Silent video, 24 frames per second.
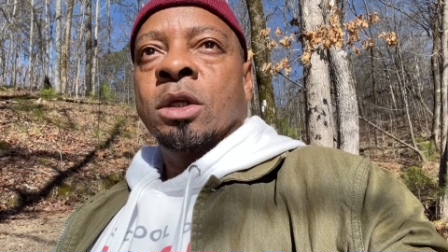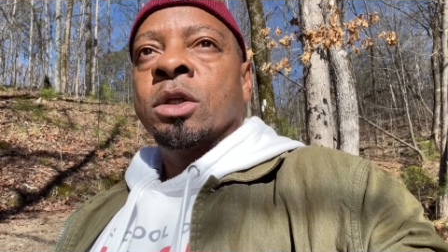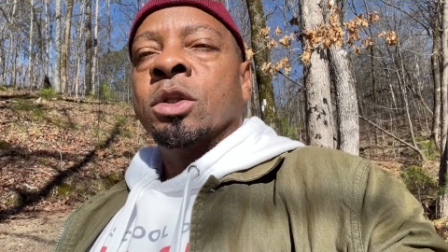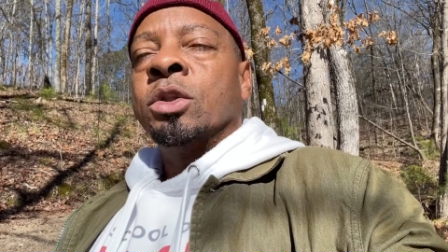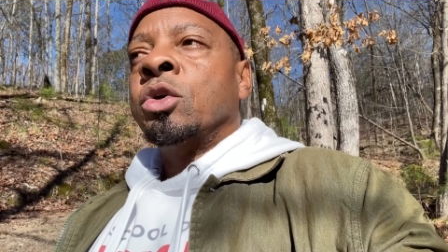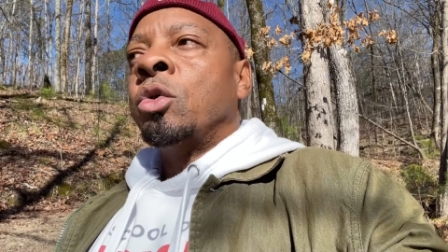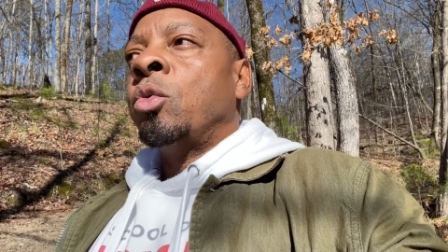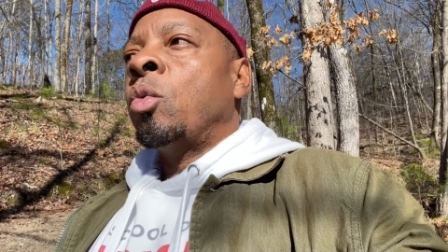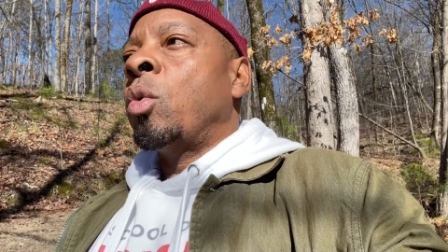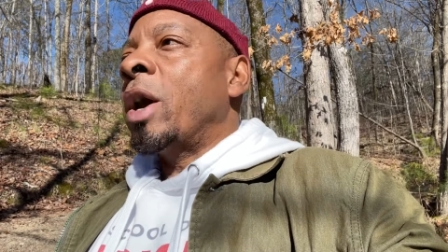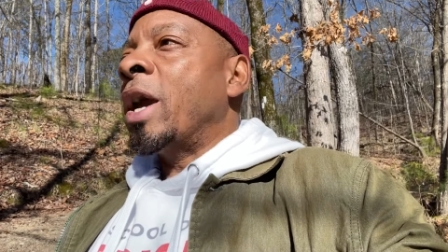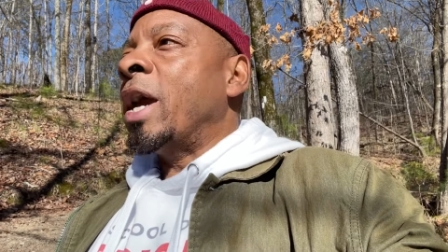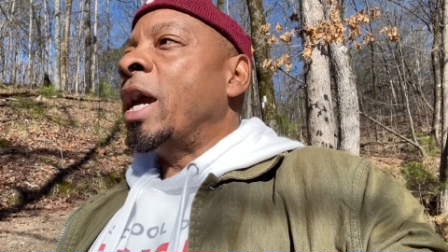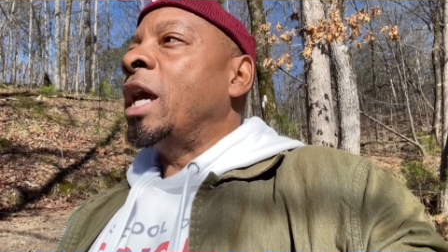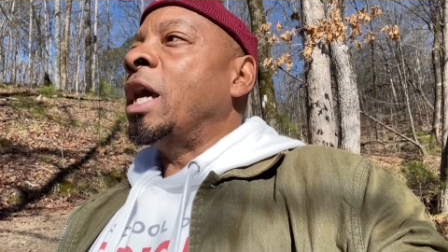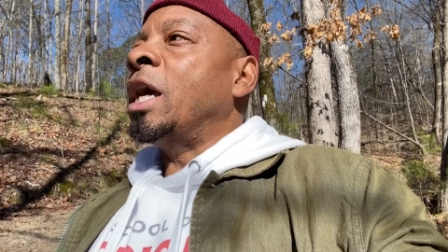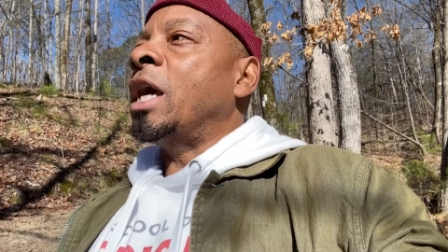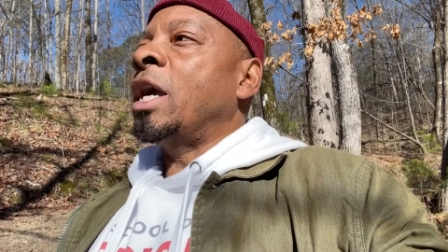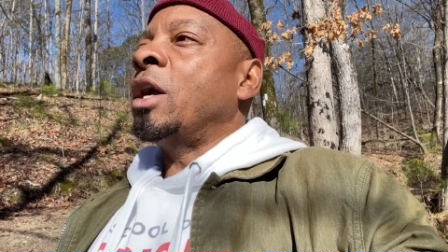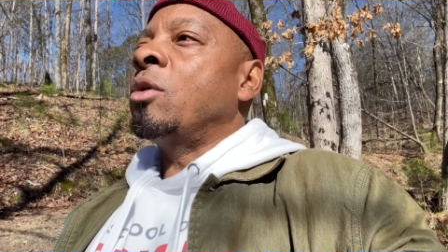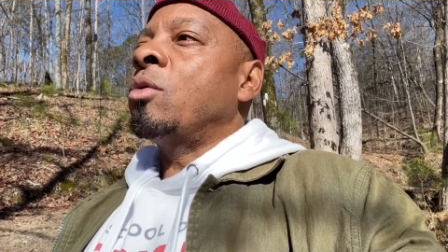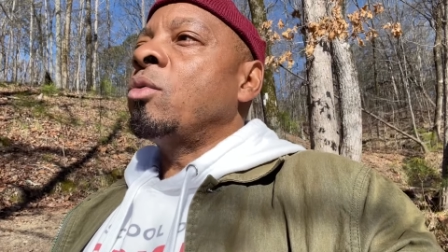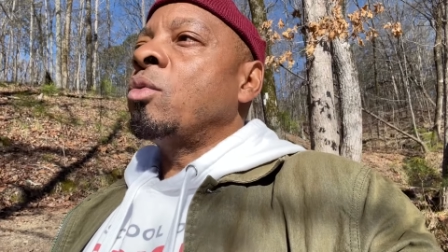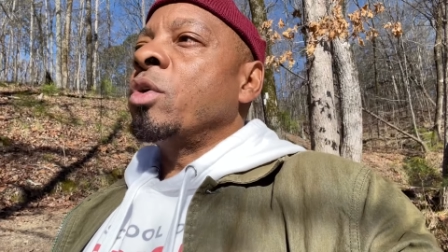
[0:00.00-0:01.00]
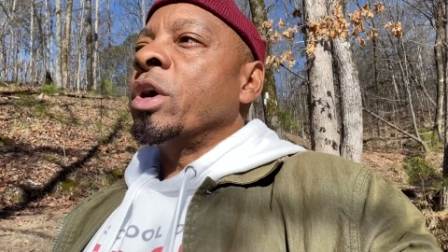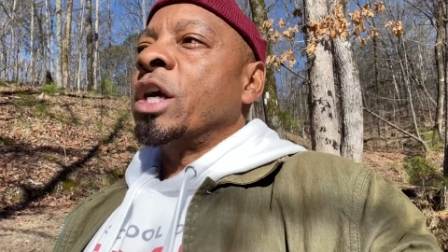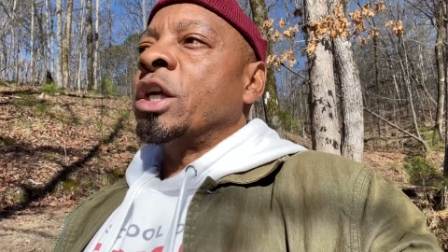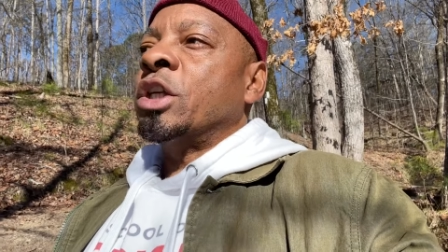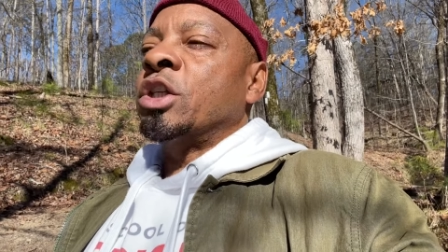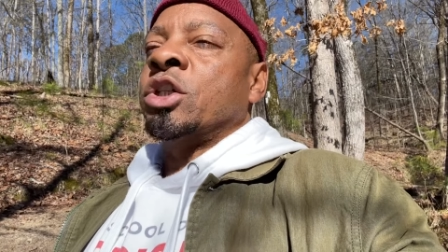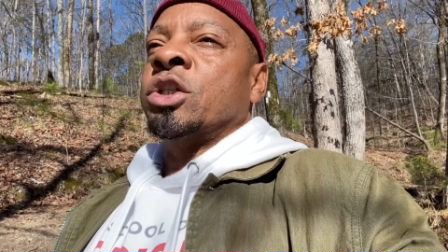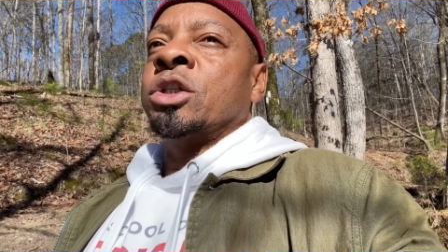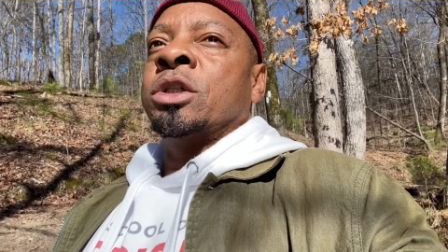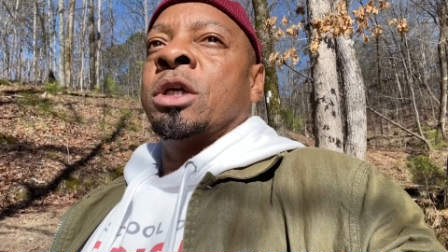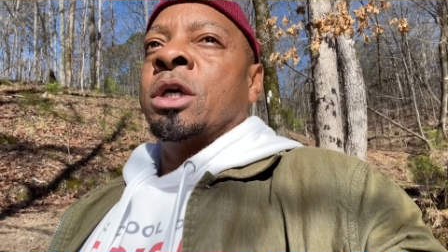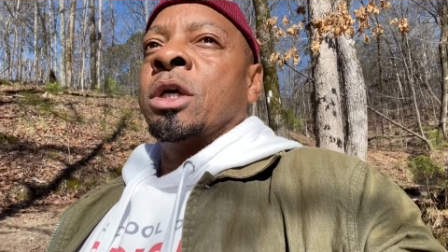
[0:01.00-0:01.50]
The way in
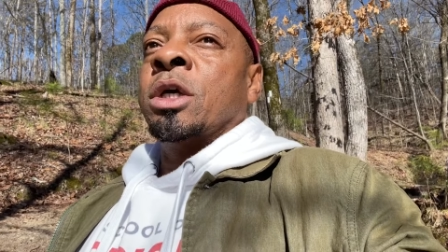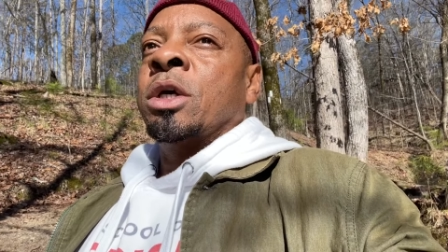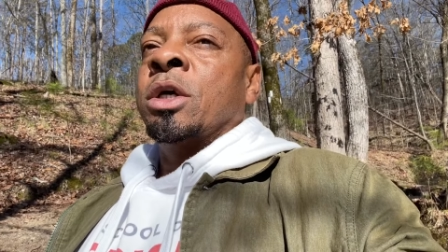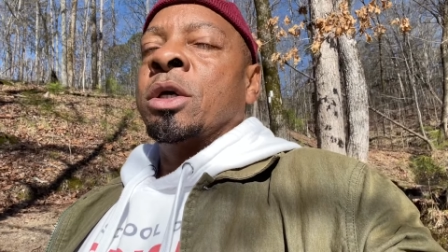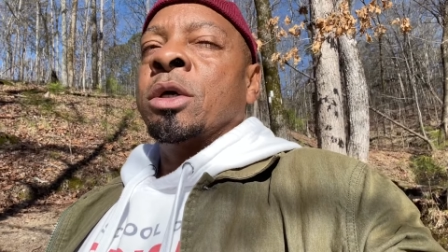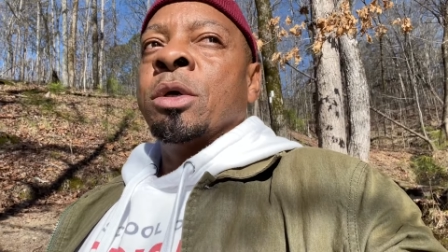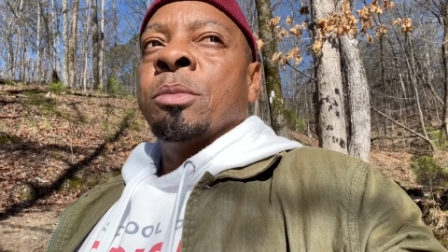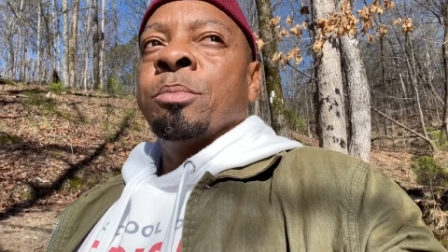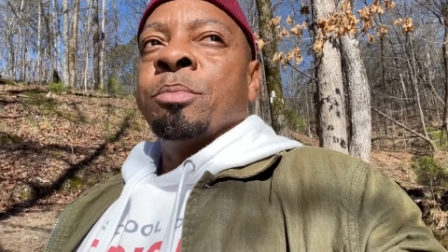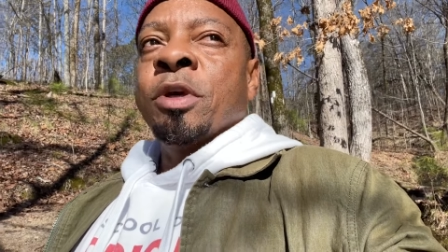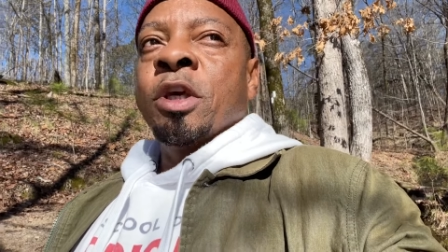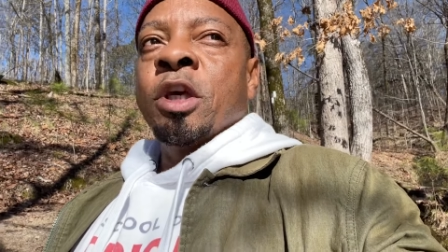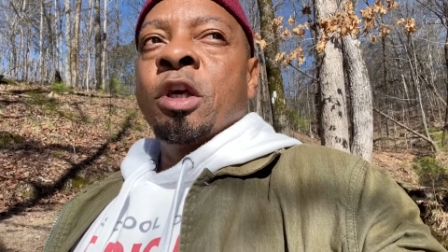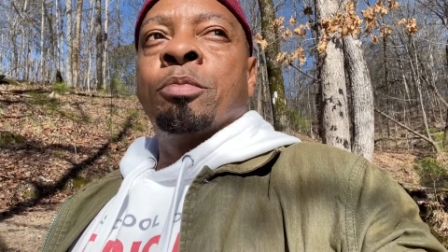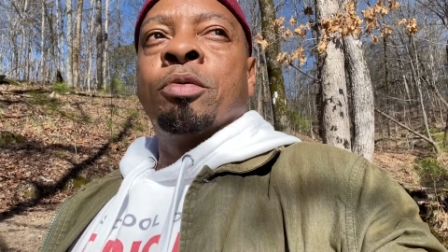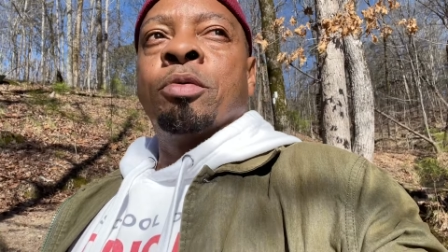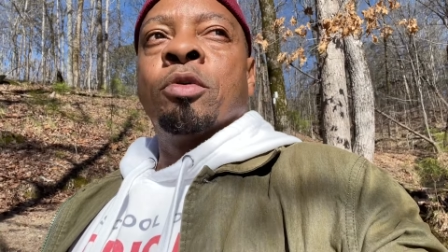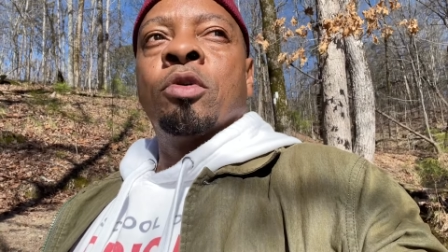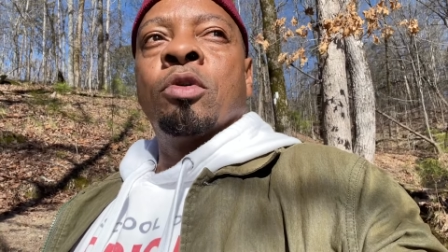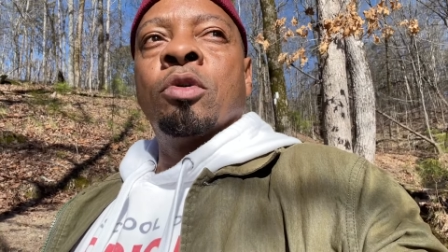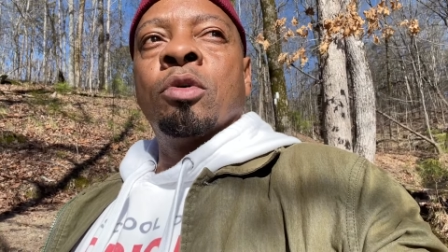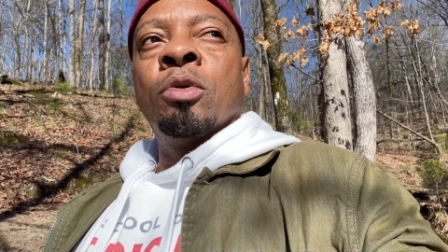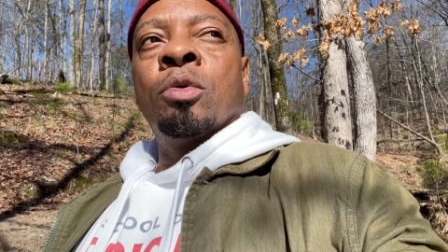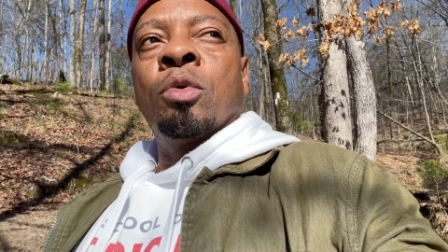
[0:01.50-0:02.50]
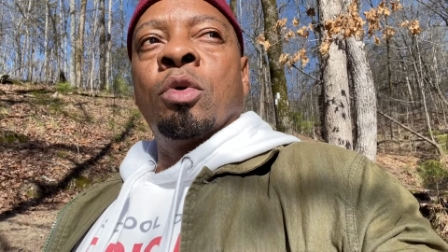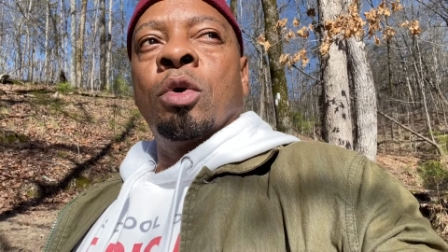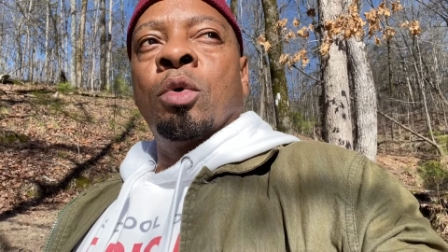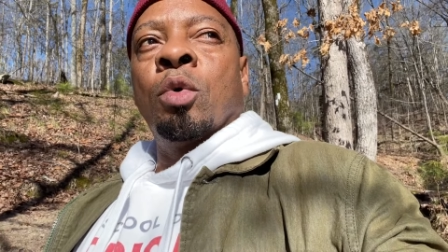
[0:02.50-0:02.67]
which people